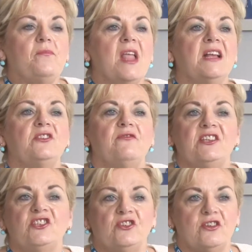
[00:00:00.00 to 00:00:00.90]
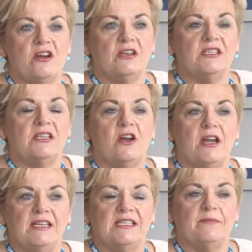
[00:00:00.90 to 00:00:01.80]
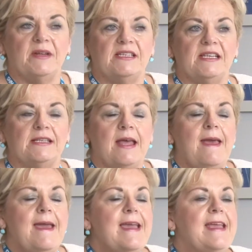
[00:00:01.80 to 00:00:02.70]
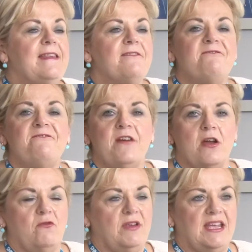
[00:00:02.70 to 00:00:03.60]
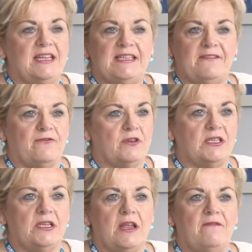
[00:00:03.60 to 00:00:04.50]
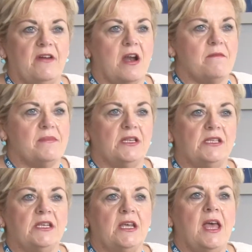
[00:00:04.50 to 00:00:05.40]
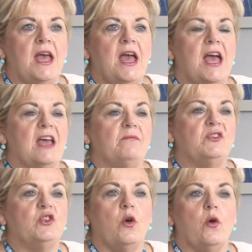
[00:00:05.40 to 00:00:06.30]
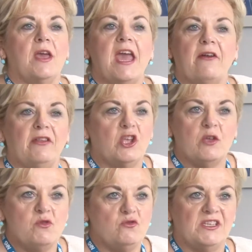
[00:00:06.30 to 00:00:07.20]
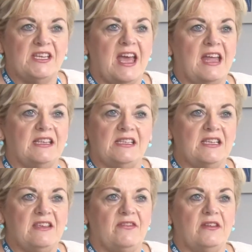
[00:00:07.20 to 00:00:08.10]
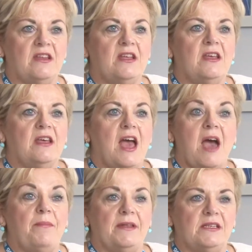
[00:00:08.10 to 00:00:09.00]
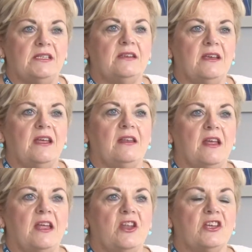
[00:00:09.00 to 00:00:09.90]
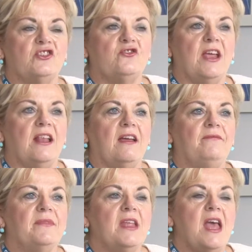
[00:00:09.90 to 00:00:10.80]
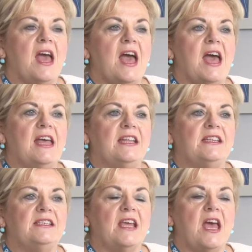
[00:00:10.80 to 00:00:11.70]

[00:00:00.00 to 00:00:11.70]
as a registered nurse learning disabilities in a very different environment. So care in the community hadn't even happened in Australia, and